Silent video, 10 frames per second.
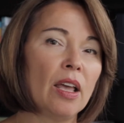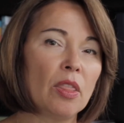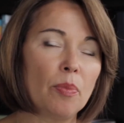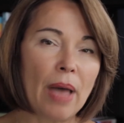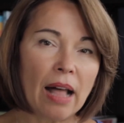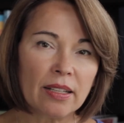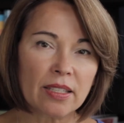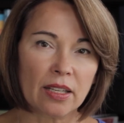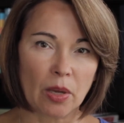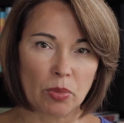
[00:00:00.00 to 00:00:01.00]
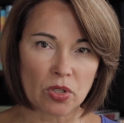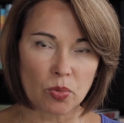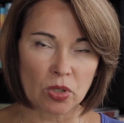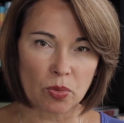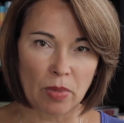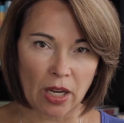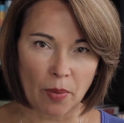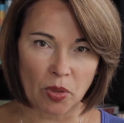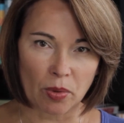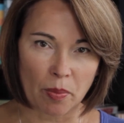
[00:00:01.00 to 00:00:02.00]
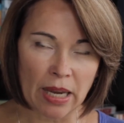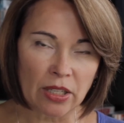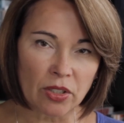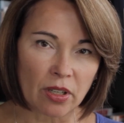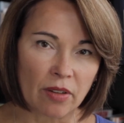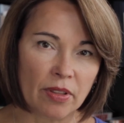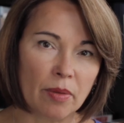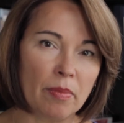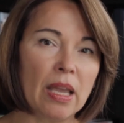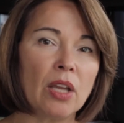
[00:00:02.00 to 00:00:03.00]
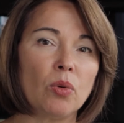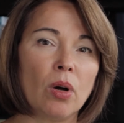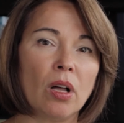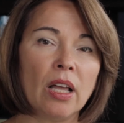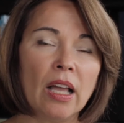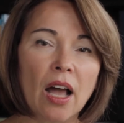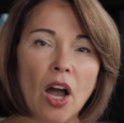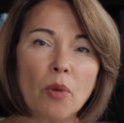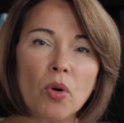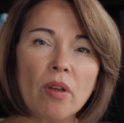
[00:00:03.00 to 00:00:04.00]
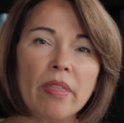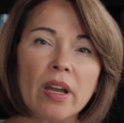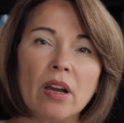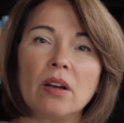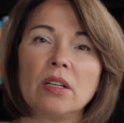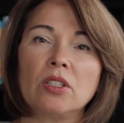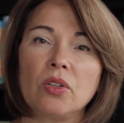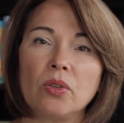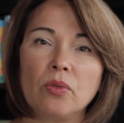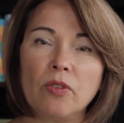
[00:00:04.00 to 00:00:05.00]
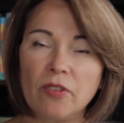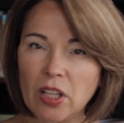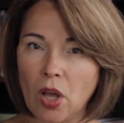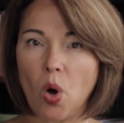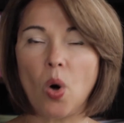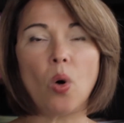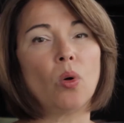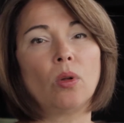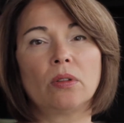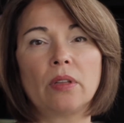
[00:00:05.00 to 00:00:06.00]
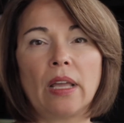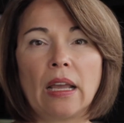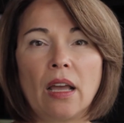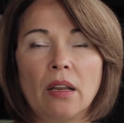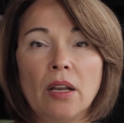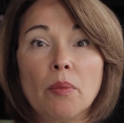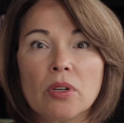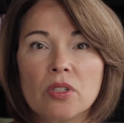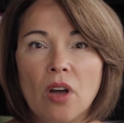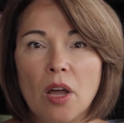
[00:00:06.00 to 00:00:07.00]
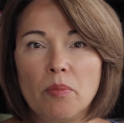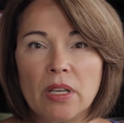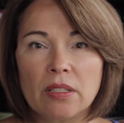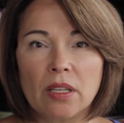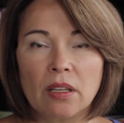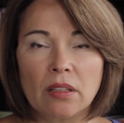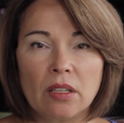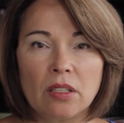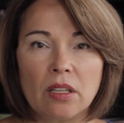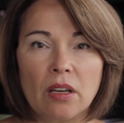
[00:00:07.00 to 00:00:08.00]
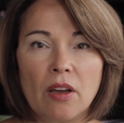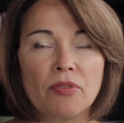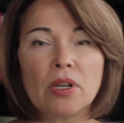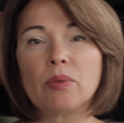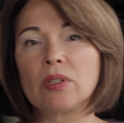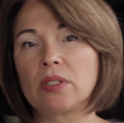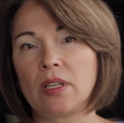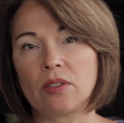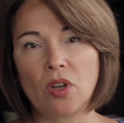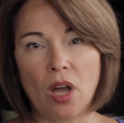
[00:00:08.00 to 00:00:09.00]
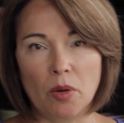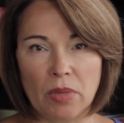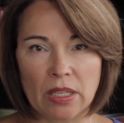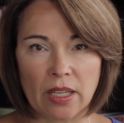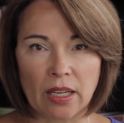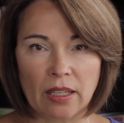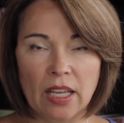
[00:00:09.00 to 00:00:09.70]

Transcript: The balancing numbers, which make up the remainder of the manual, are more there to fill a hole, like a number has gone missing, that a frequency has gone missing.